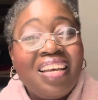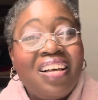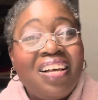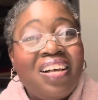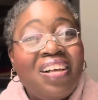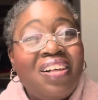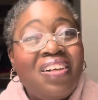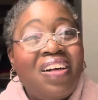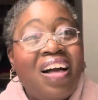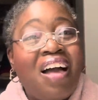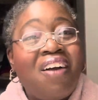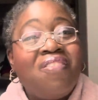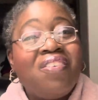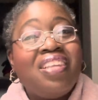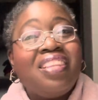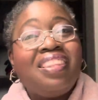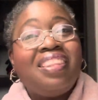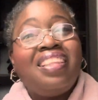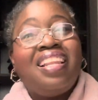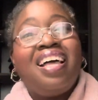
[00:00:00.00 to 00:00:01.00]
I
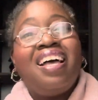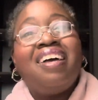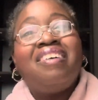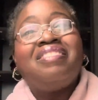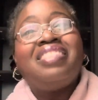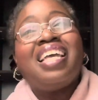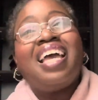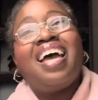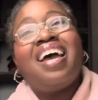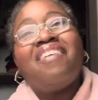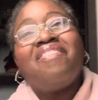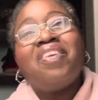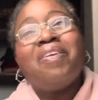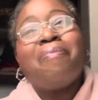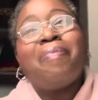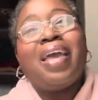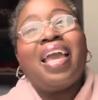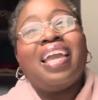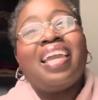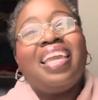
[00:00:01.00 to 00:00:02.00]
would love to have you
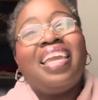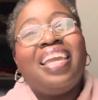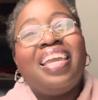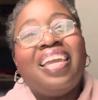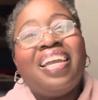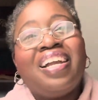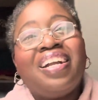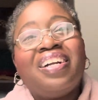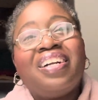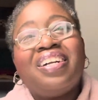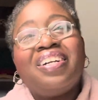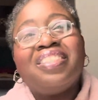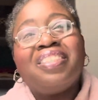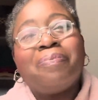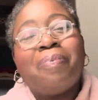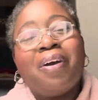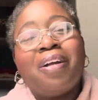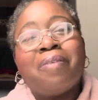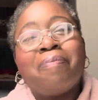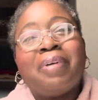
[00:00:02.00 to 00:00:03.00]
back here as
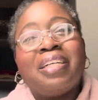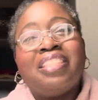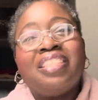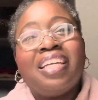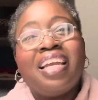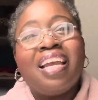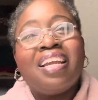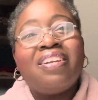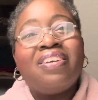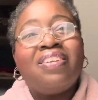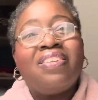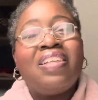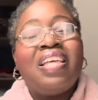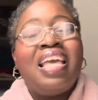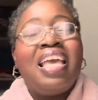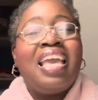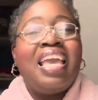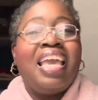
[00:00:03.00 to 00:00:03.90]
part of my channel.